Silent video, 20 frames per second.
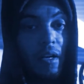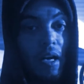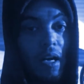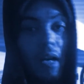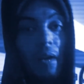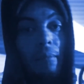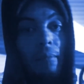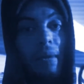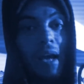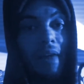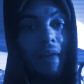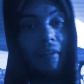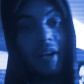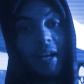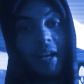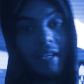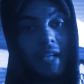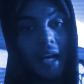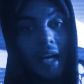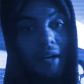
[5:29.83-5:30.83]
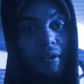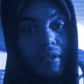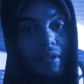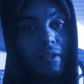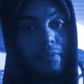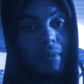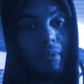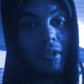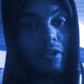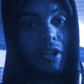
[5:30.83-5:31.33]
I haven't got dynoed
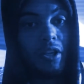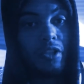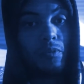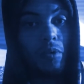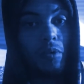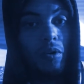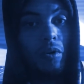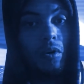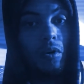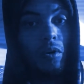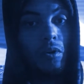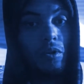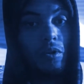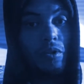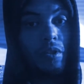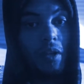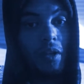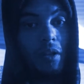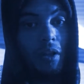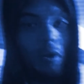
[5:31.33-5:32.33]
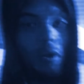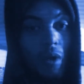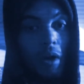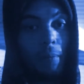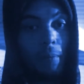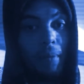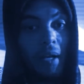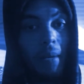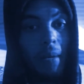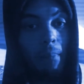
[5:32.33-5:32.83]
because my clutch won't hold a low
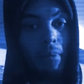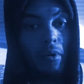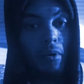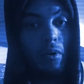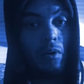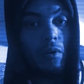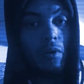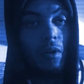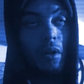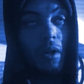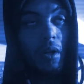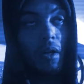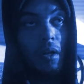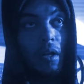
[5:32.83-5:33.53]
RPM pull,